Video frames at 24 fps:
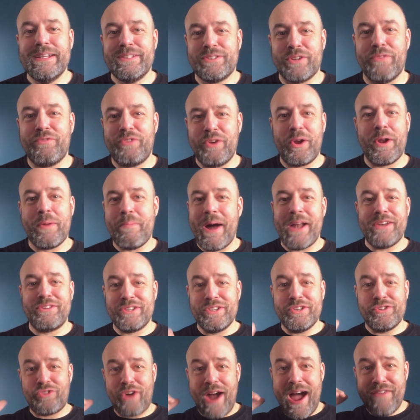So if you can
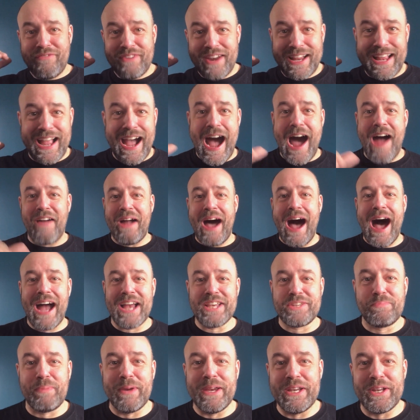imagine driving a car at high
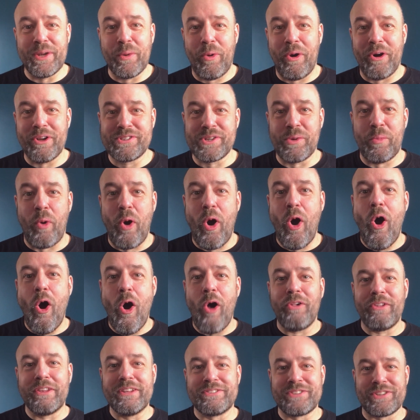speed towards a
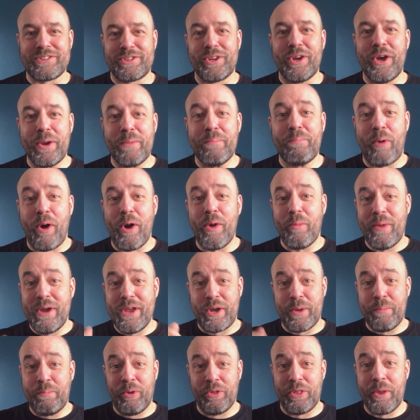wall, there's a certain point where
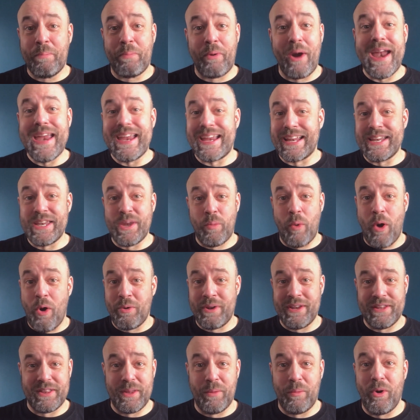you can put the brake and you
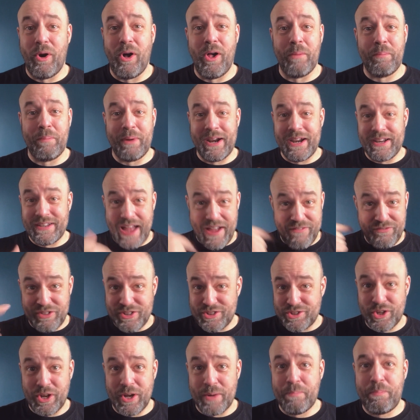won't hit the wall. But after a
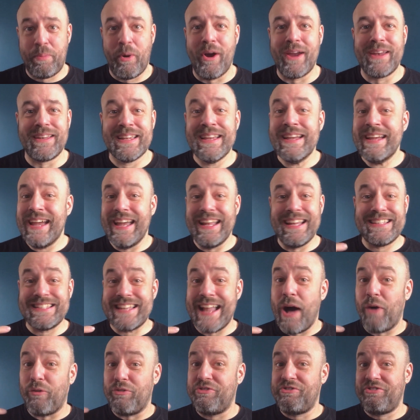certain point, it is
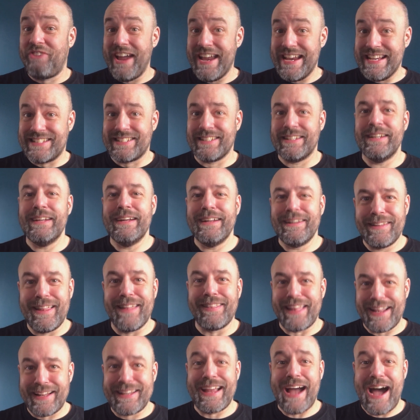now fate
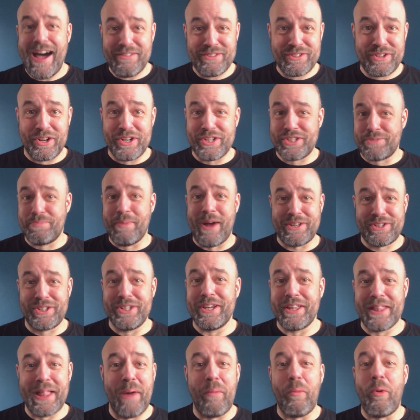that car is going to smash
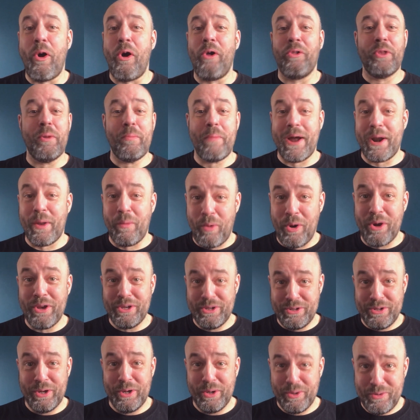into that wall no matter what
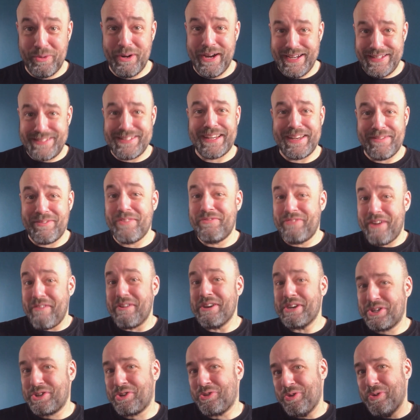you do, right? To give a
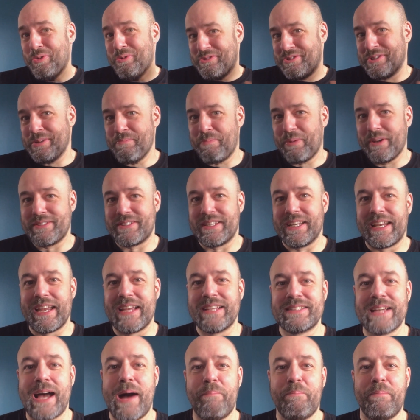very crude, simplistic
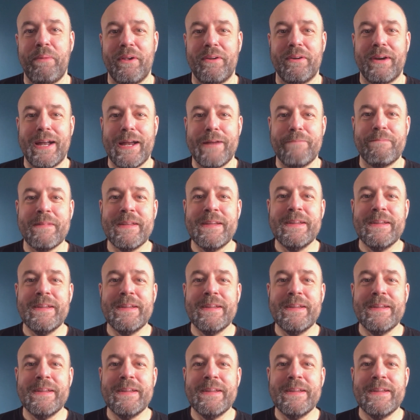example, right?